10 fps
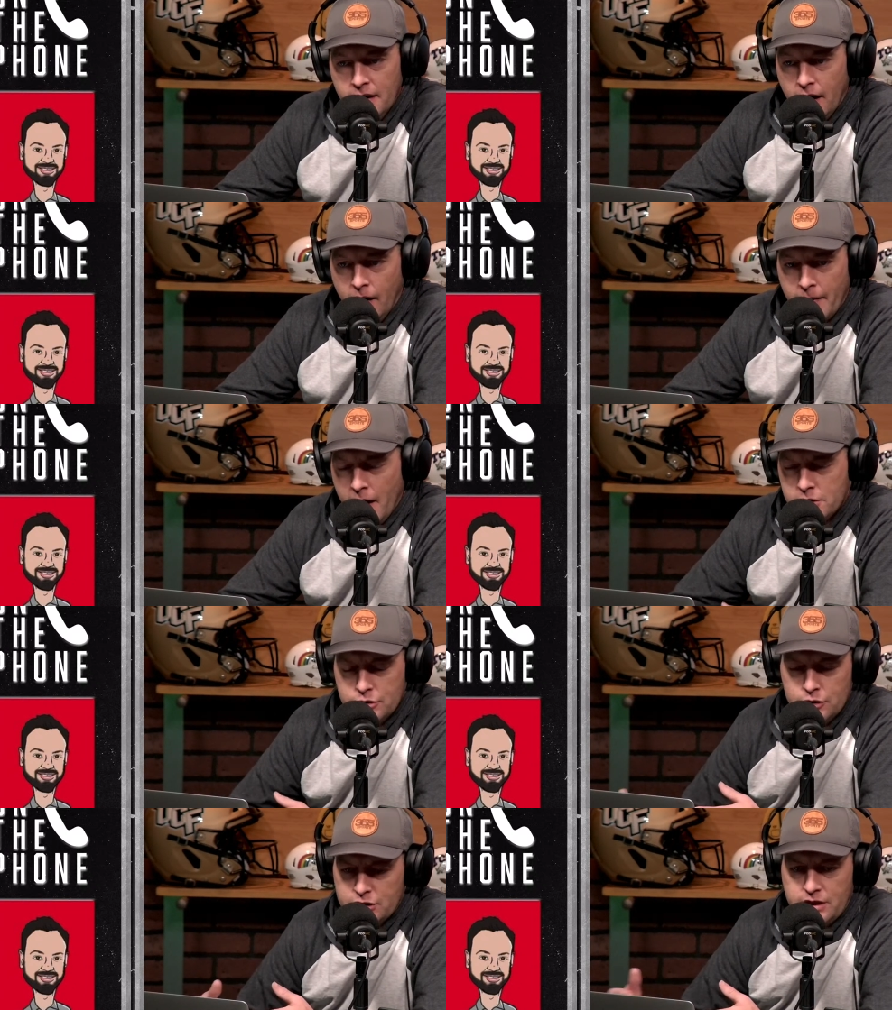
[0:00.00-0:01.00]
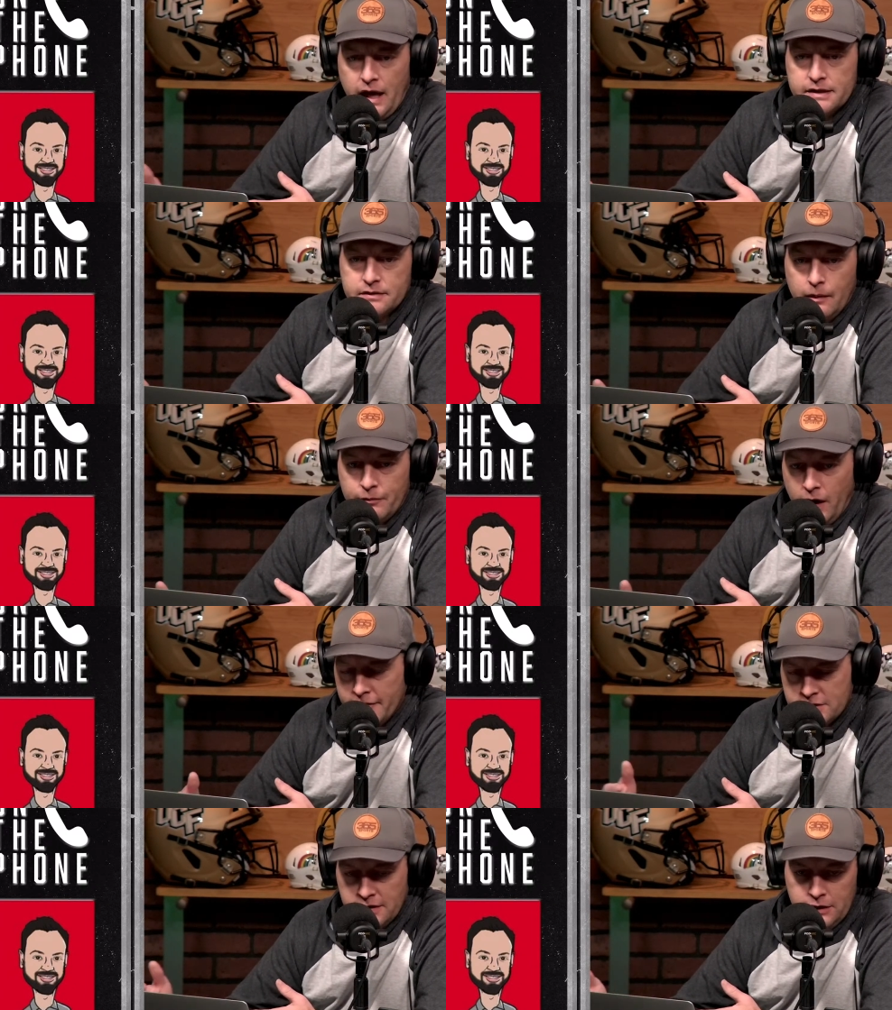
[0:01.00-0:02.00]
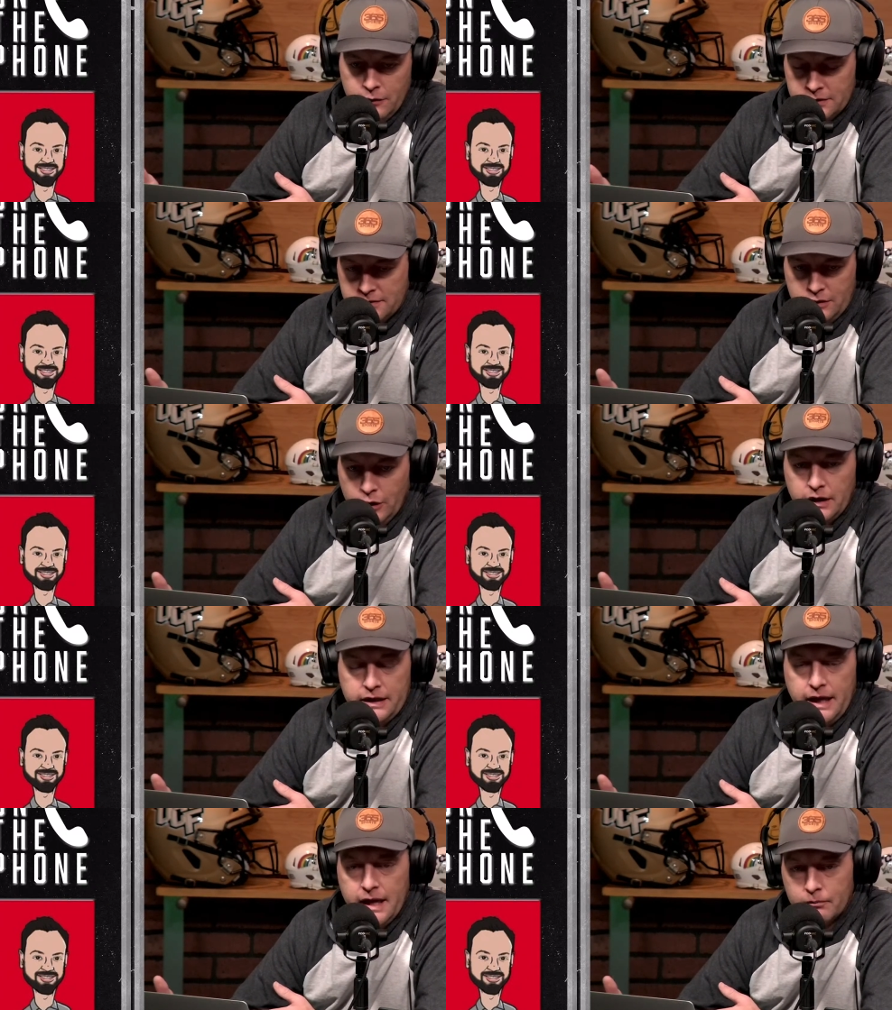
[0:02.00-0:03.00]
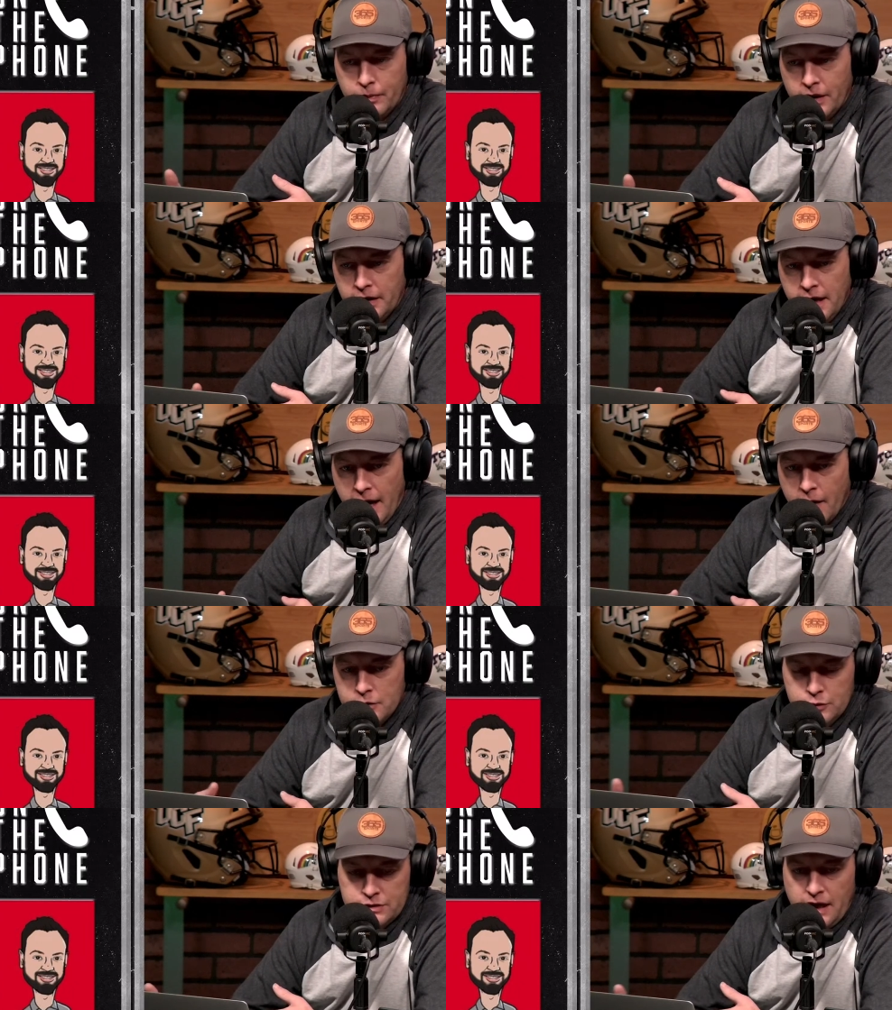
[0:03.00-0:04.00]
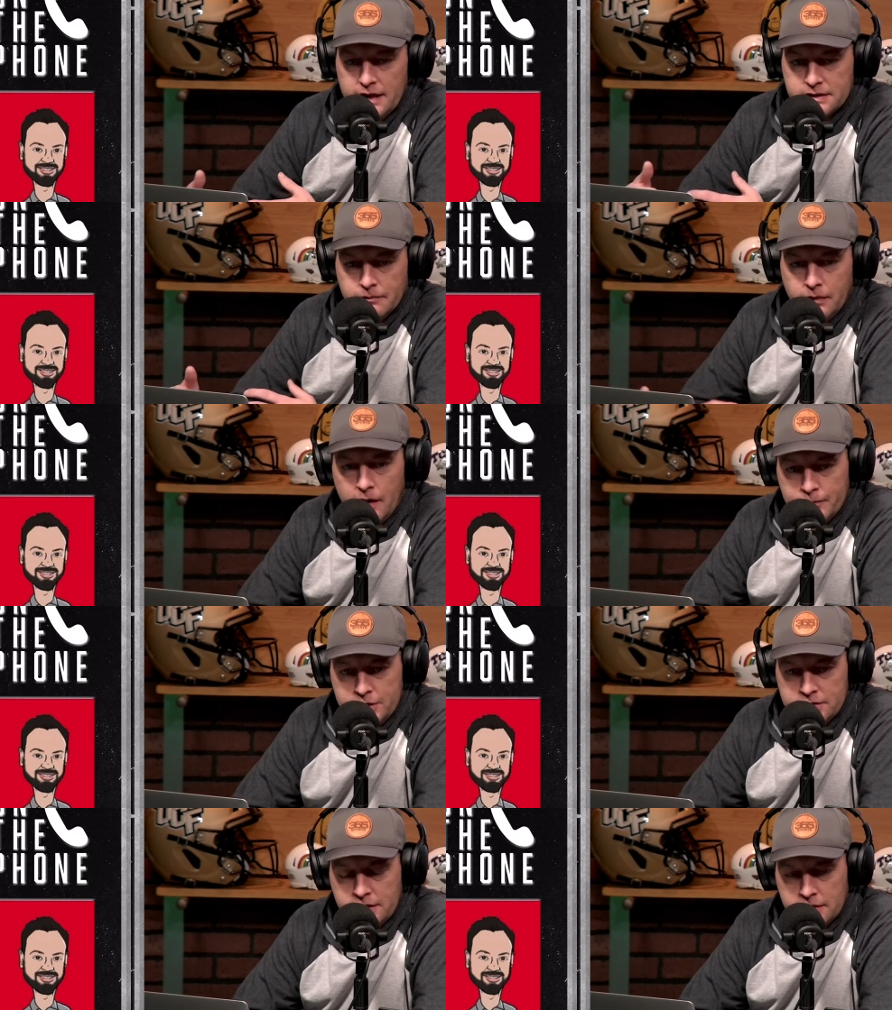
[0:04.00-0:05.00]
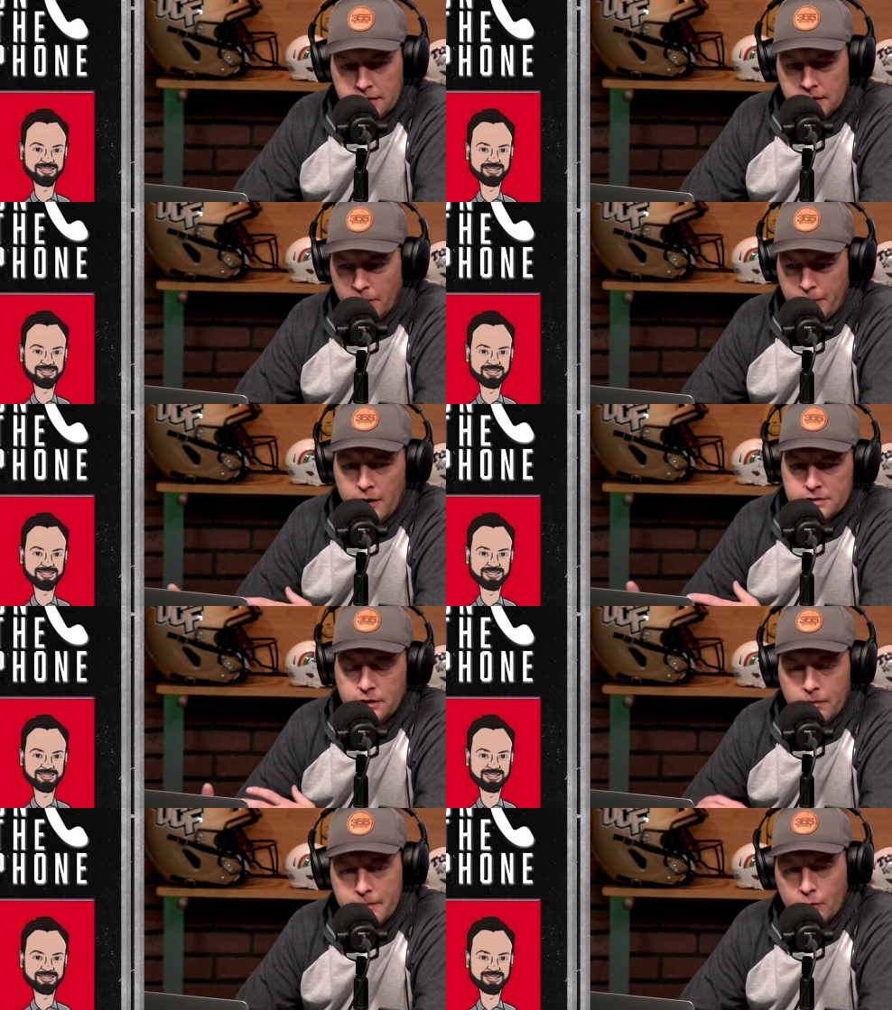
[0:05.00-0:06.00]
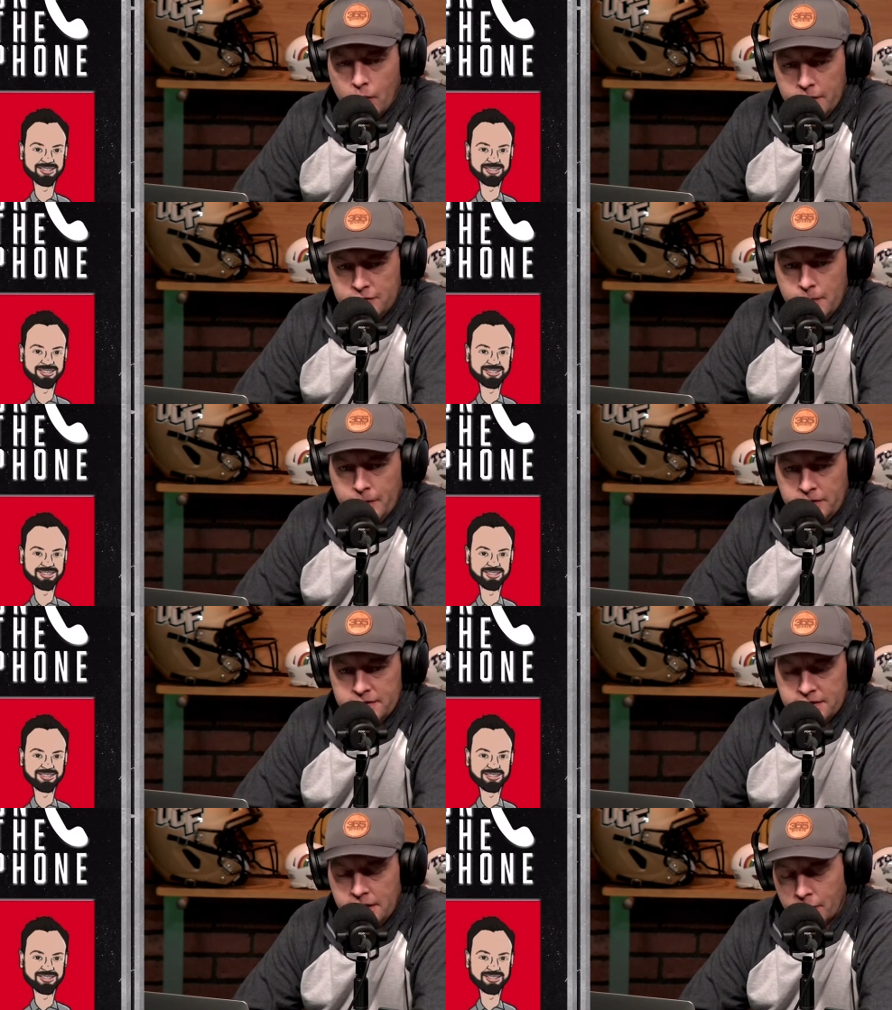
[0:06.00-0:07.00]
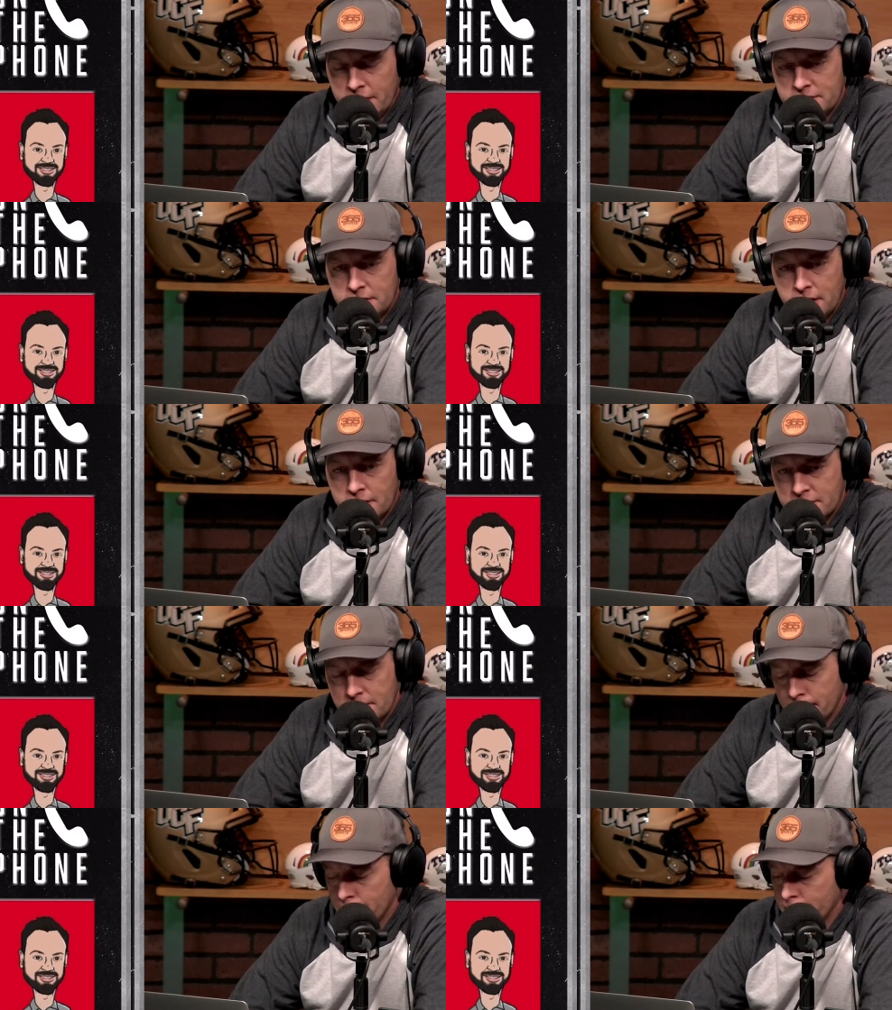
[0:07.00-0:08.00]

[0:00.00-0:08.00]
Speaker 1: Um, how would you just size up? Obviously, the unit's good again, but how would you size them up just in comparison to maybe what we've typically seen in recent years?